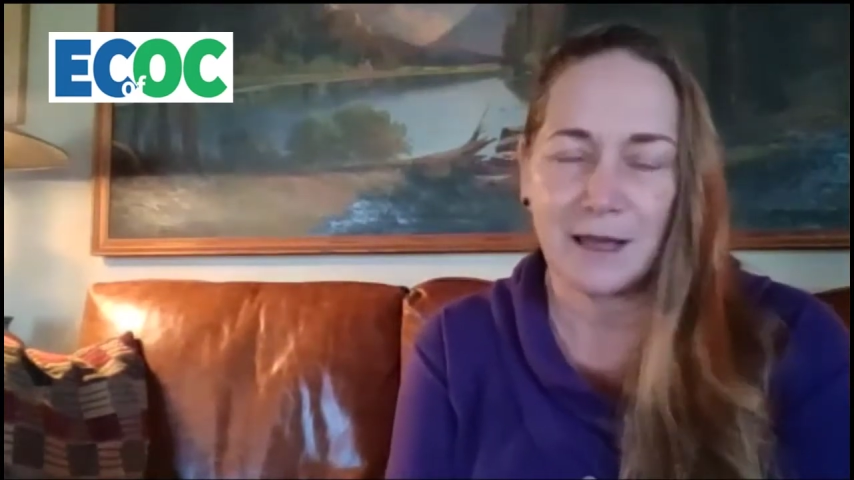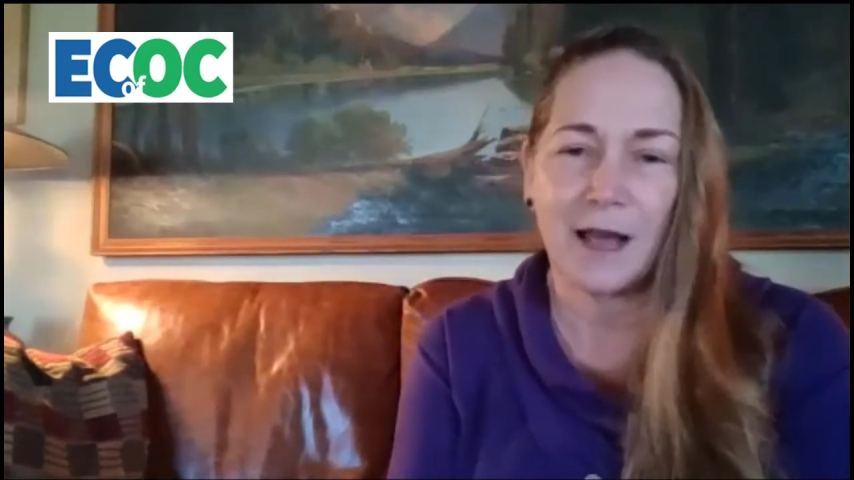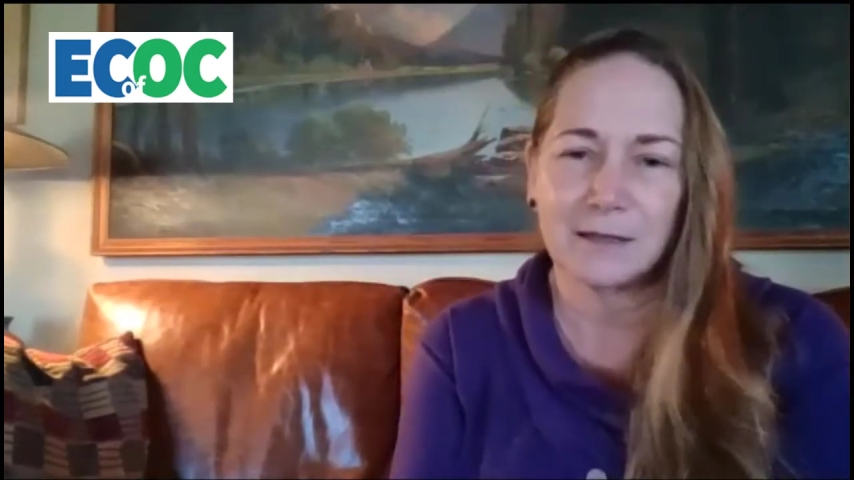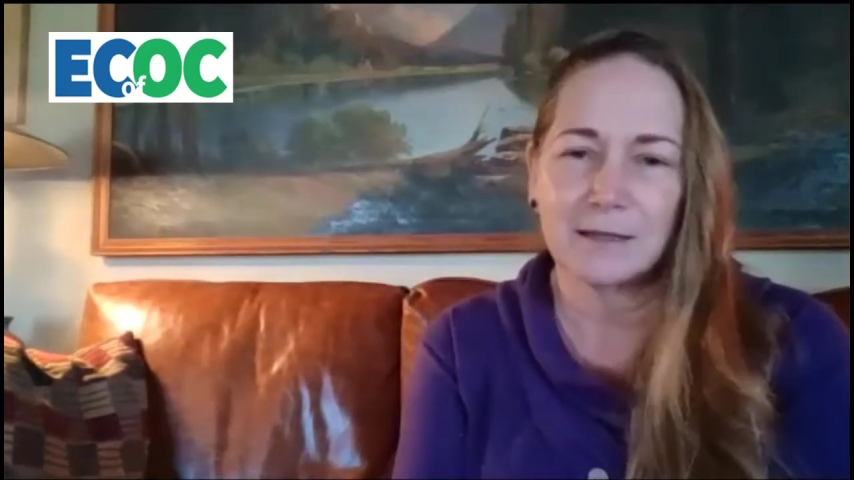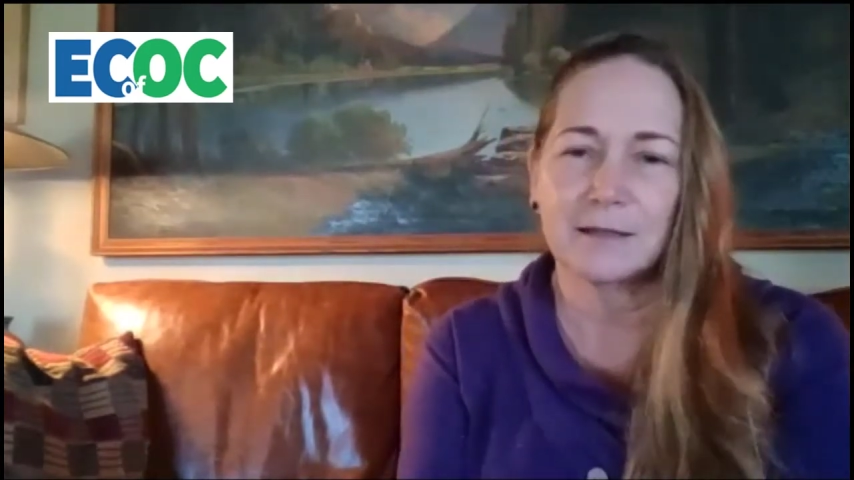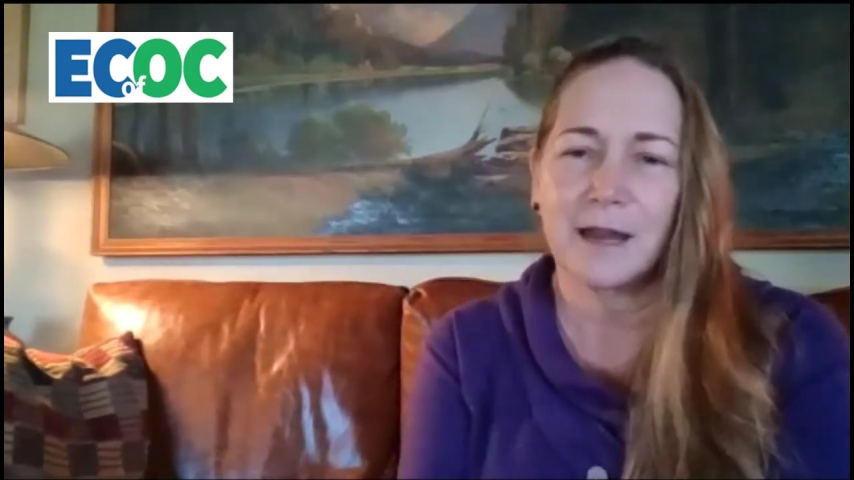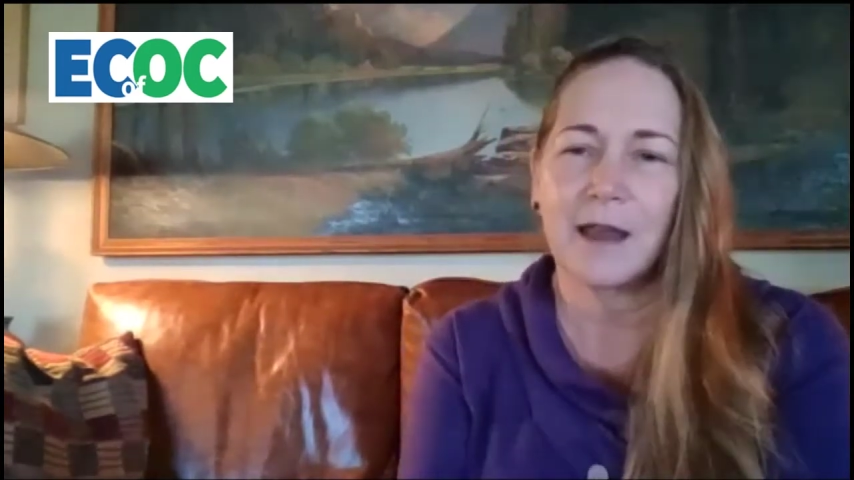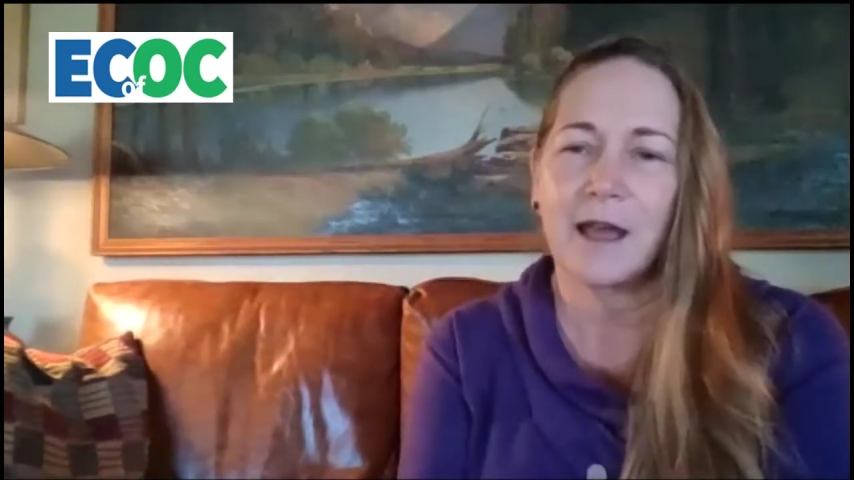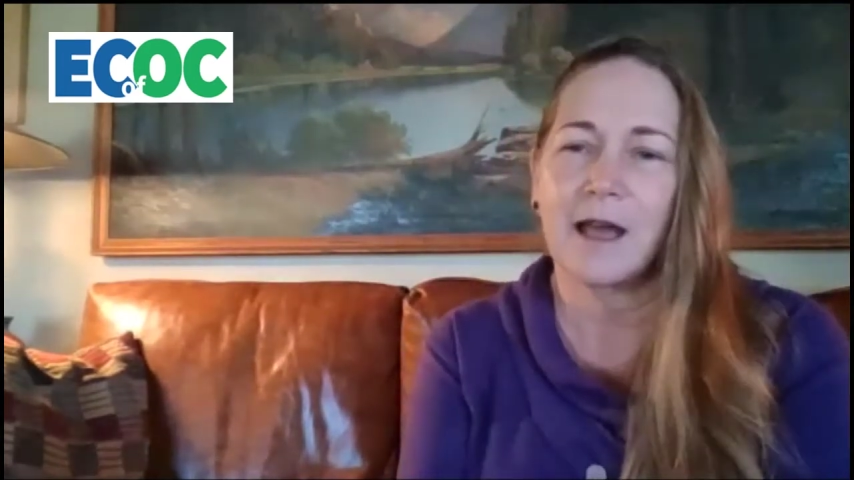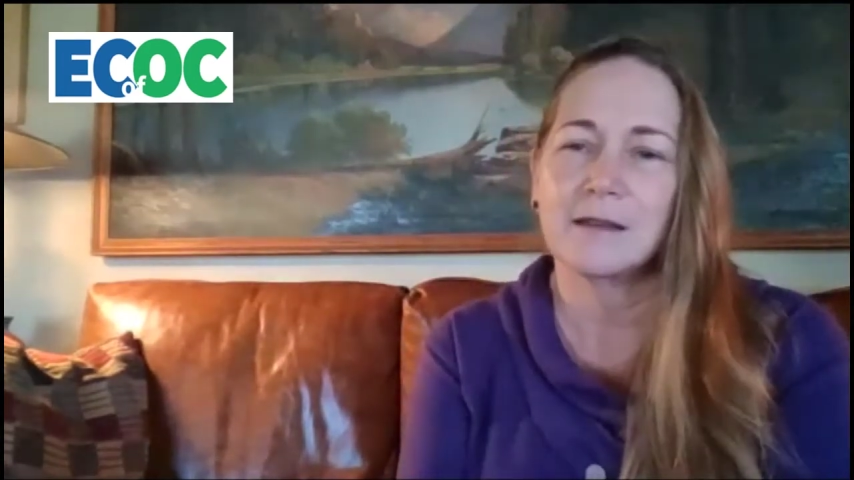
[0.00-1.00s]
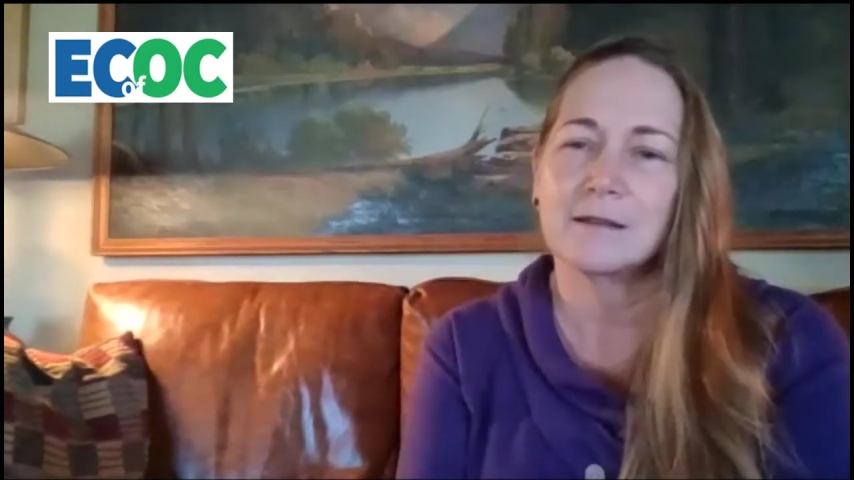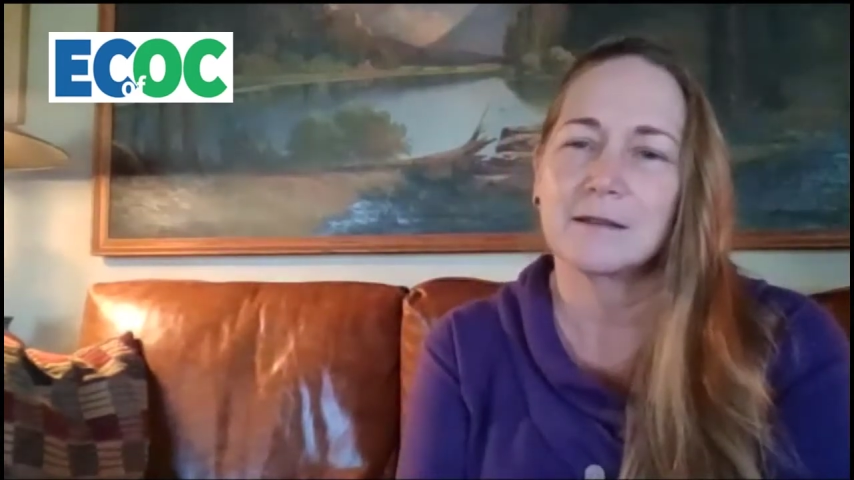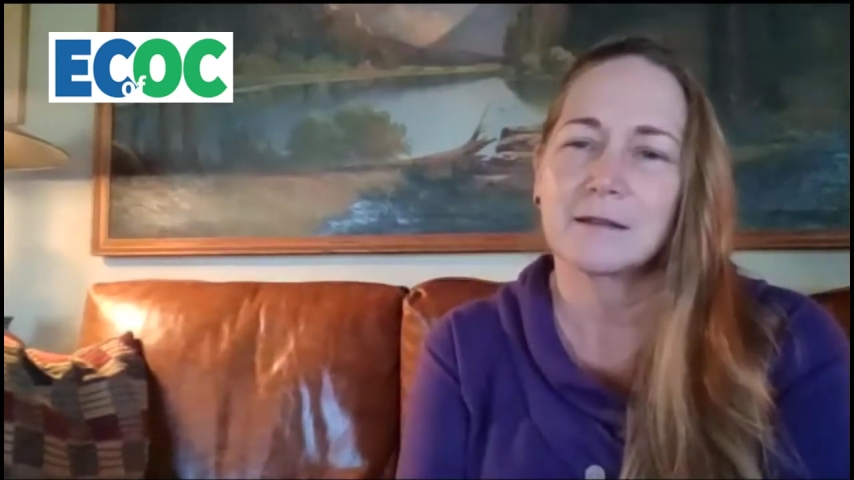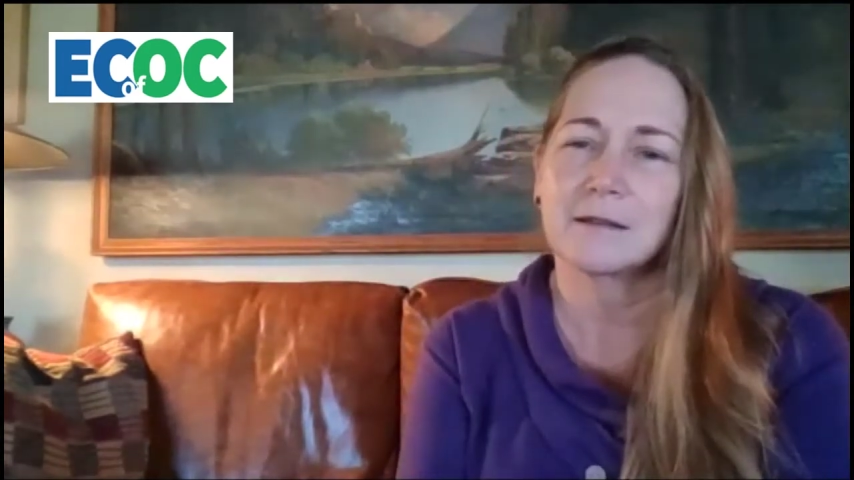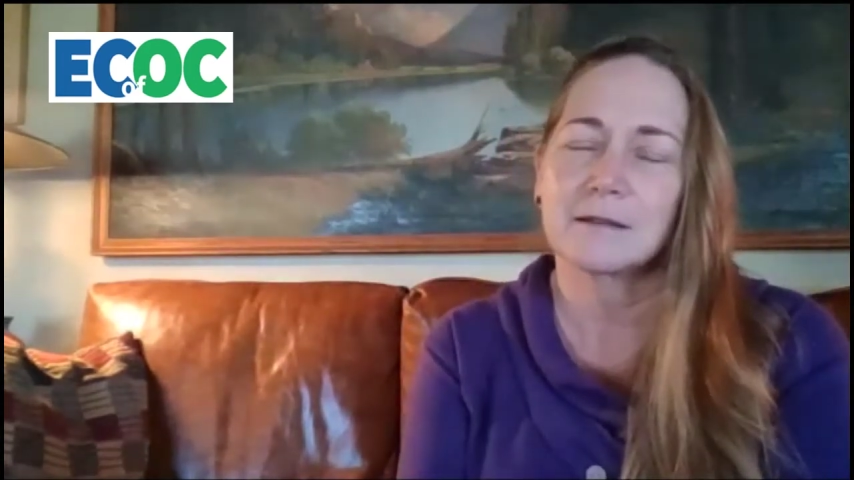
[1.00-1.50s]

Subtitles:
that and